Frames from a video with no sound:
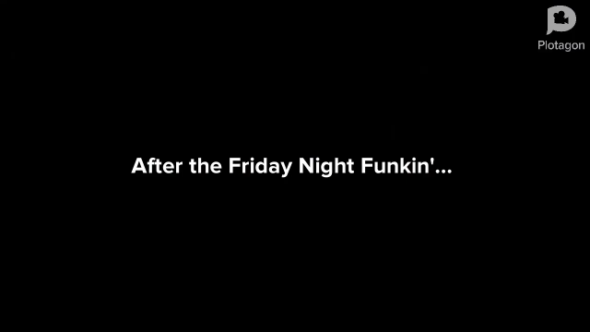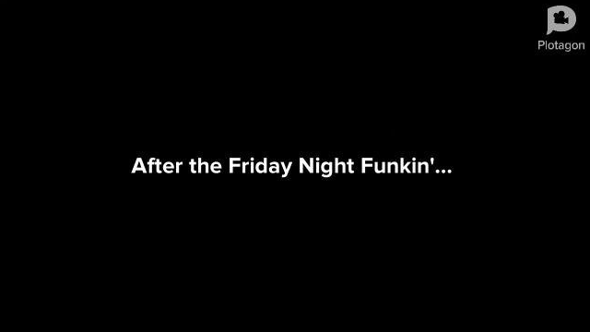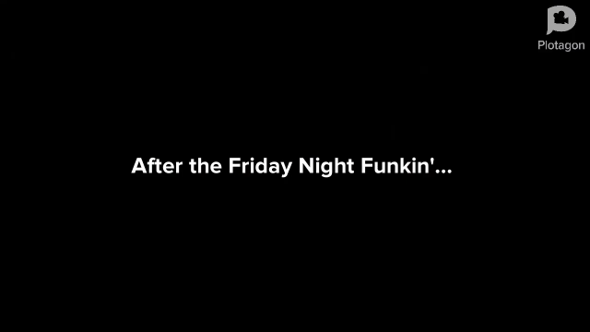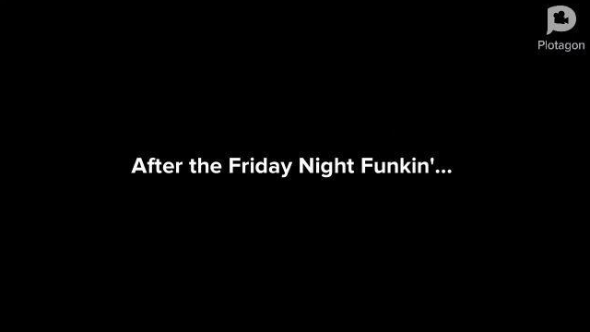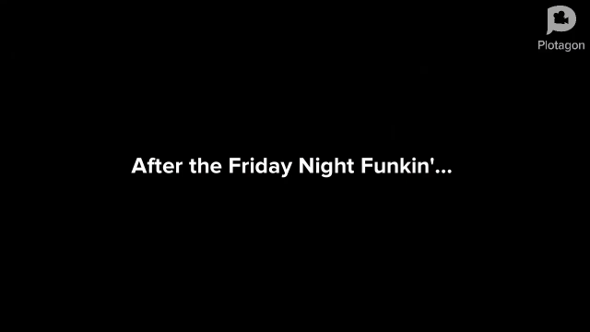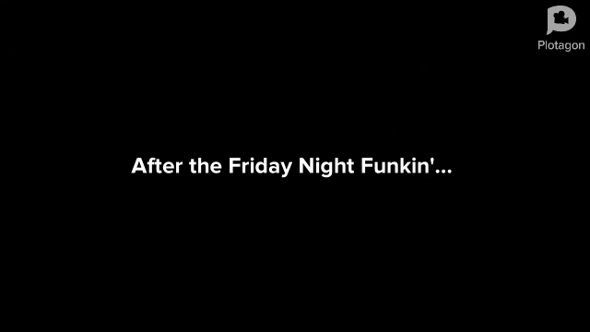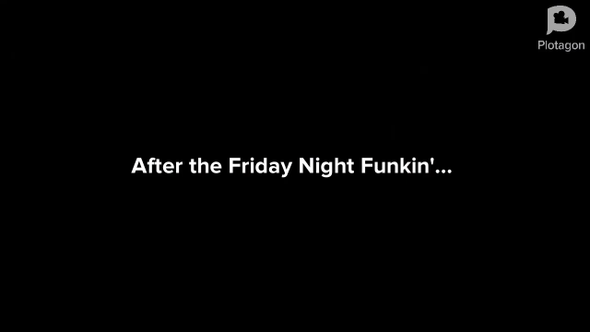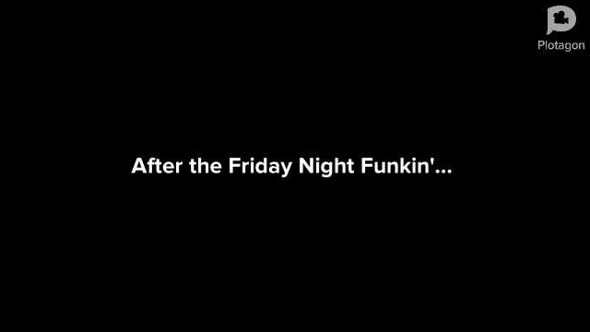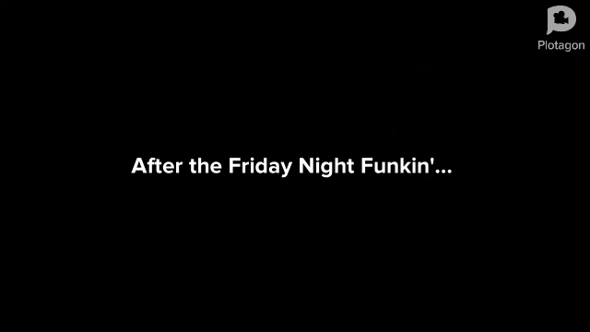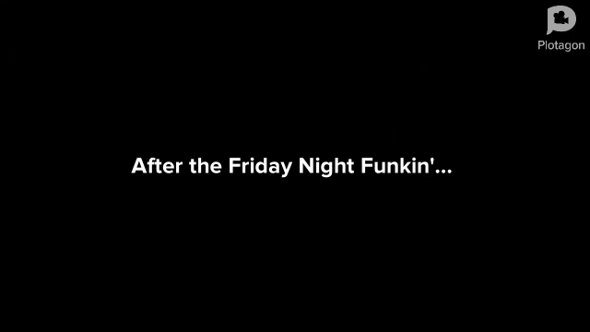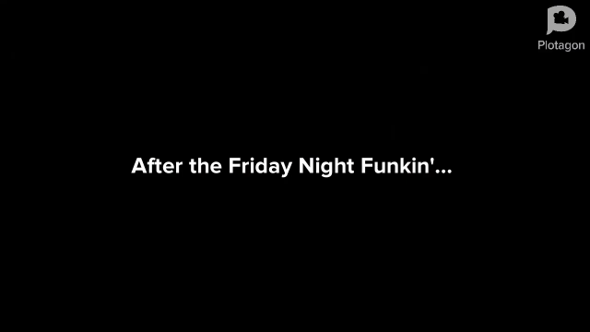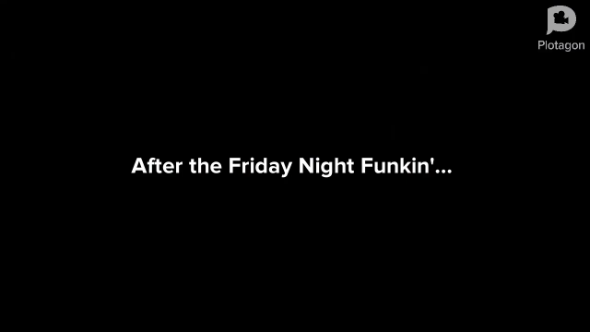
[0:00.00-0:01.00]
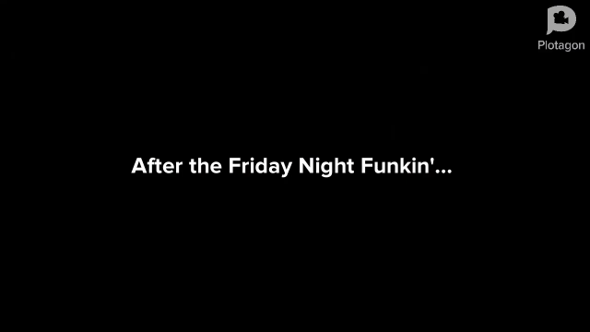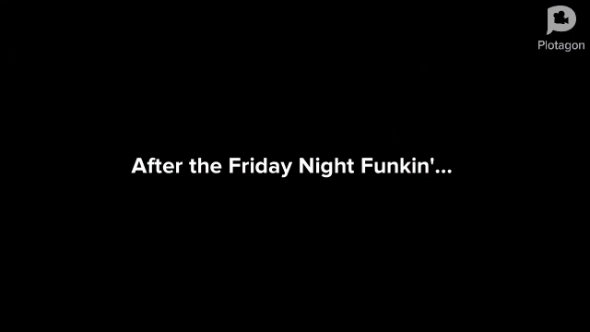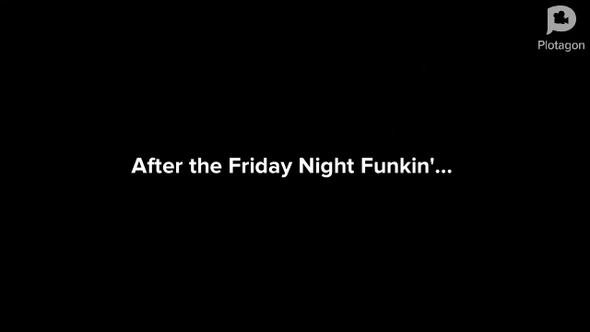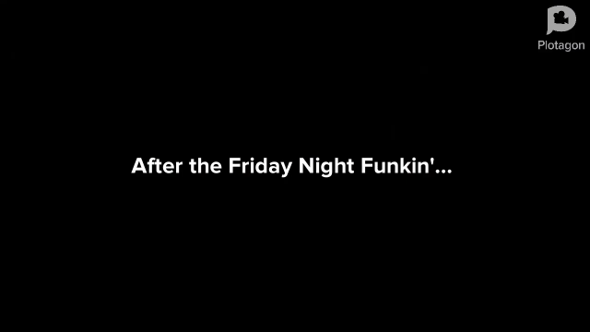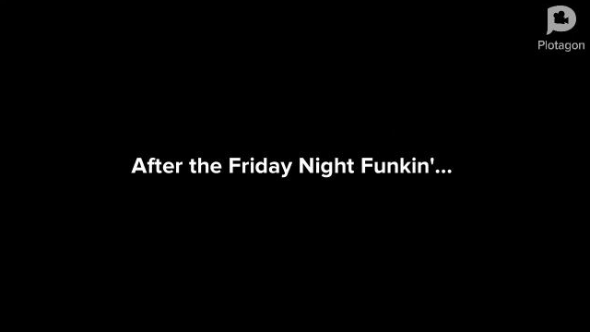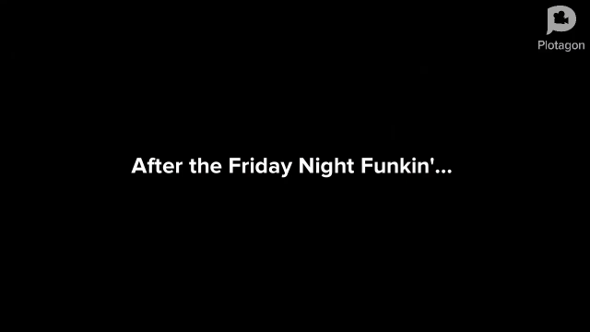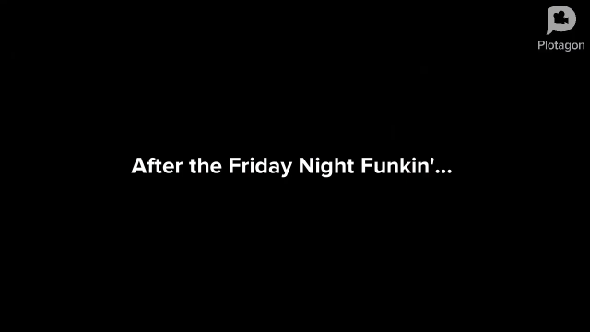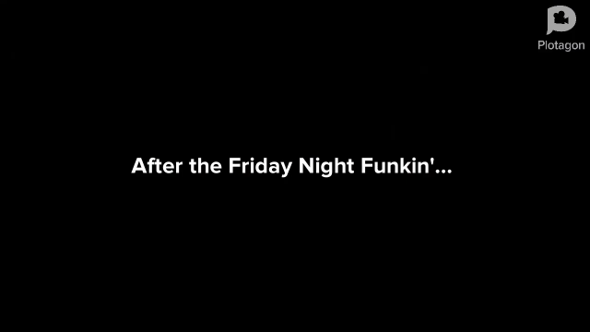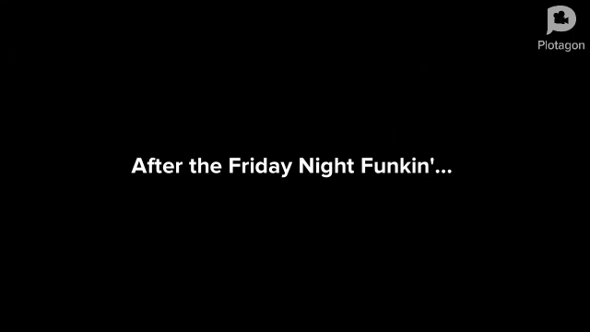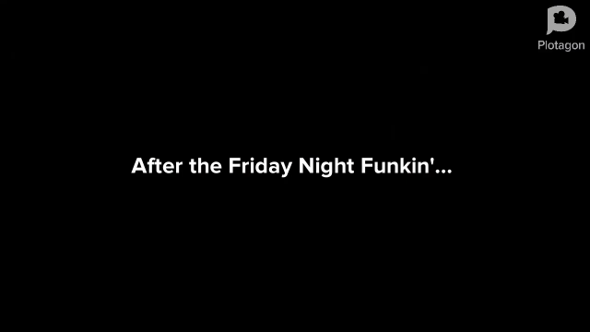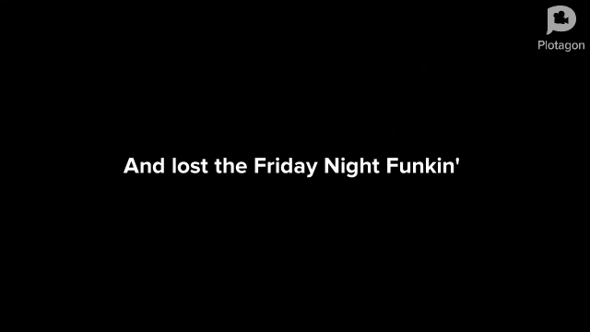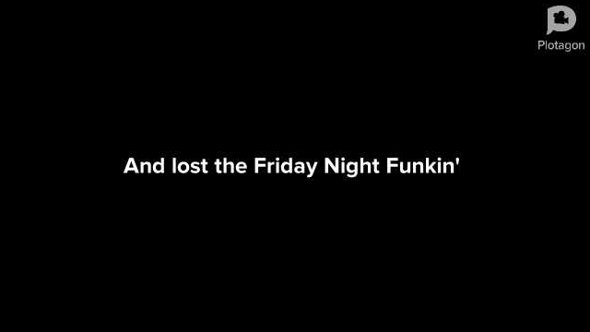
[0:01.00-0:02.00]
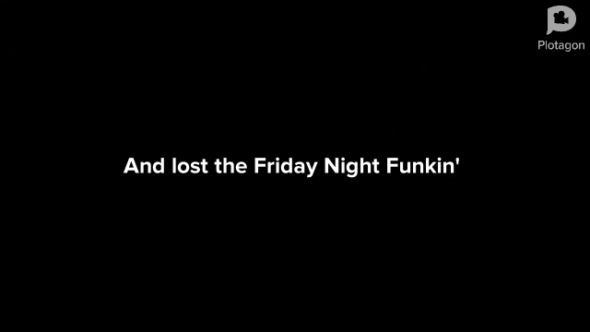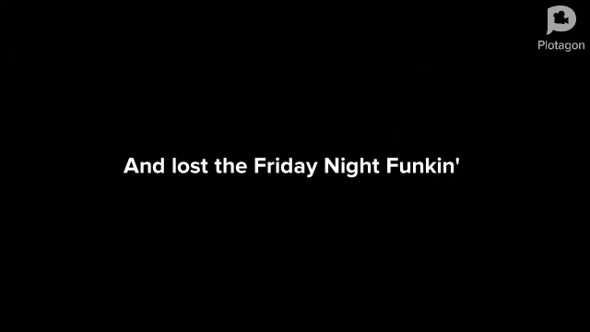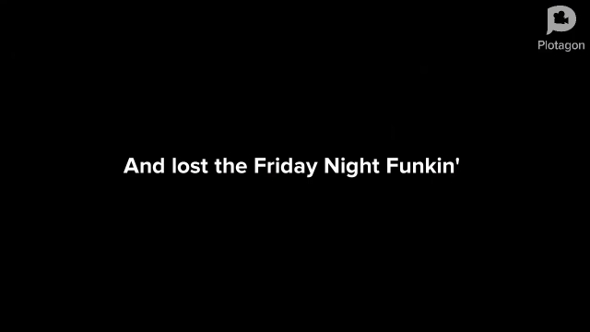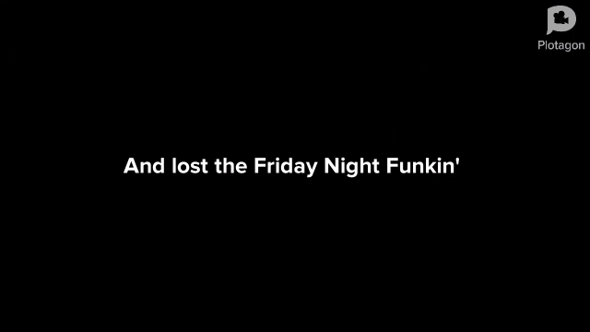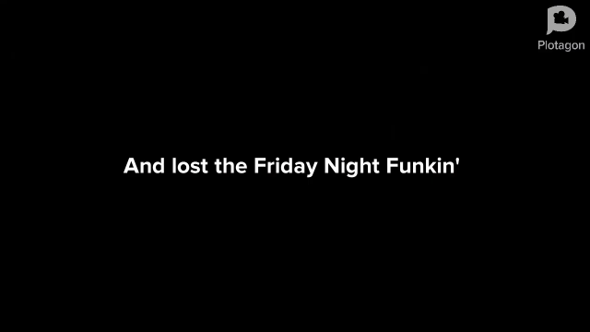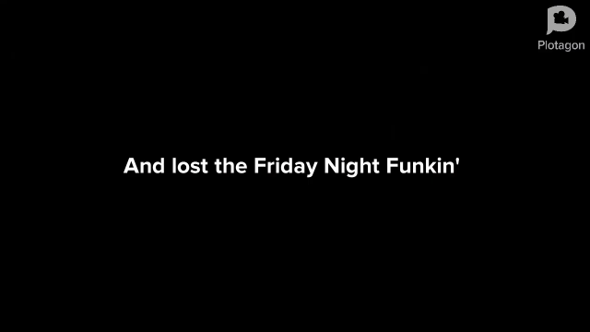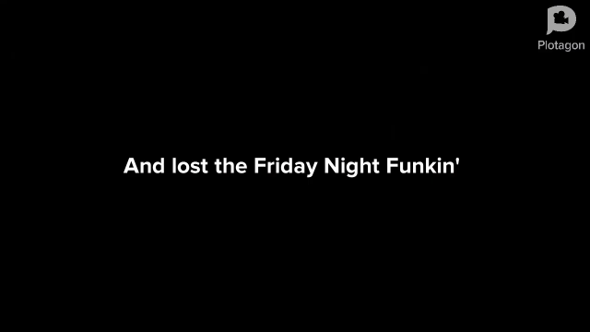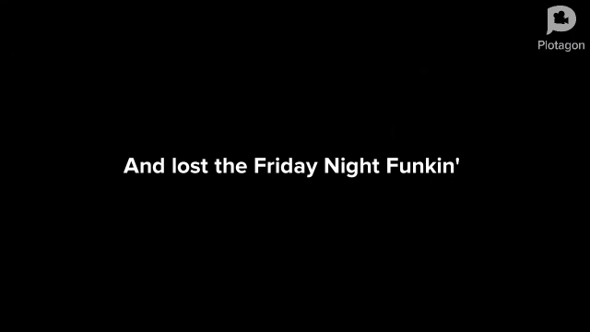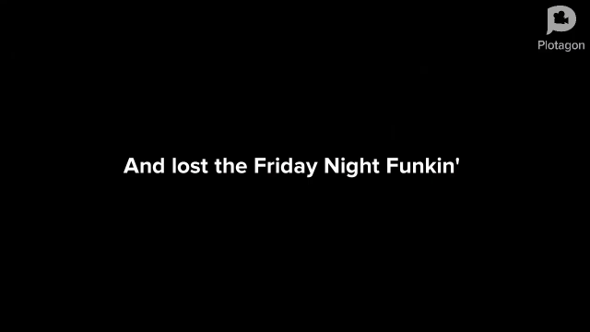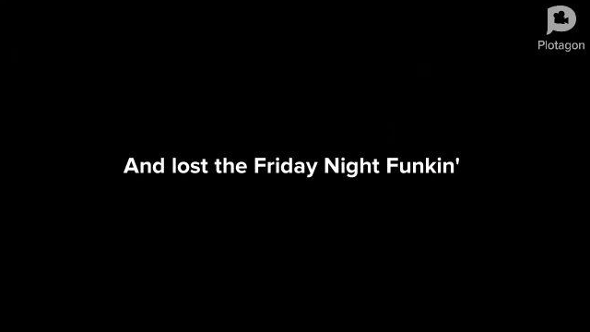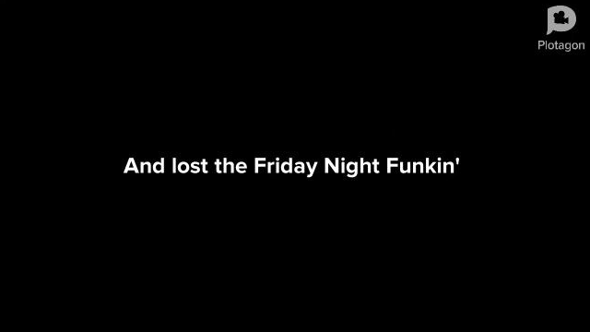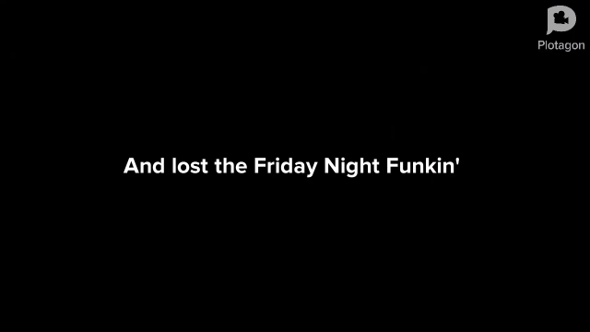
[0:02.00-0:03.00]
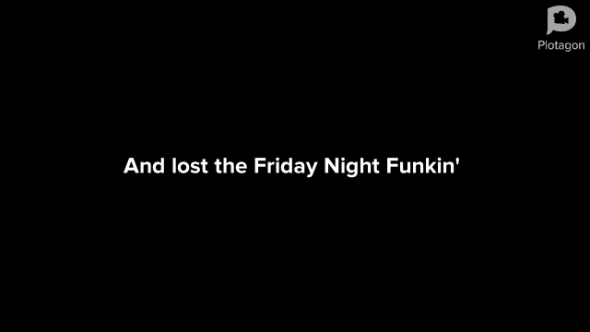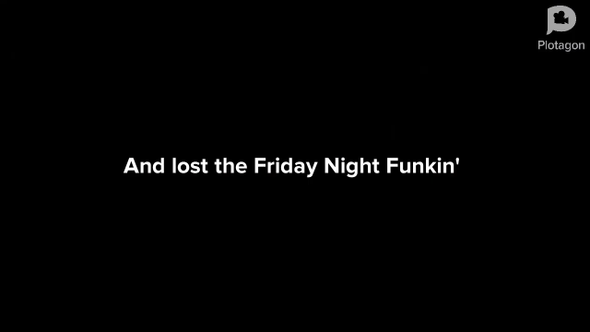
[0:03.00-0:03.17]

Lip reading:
Nobody's mouth can be seen.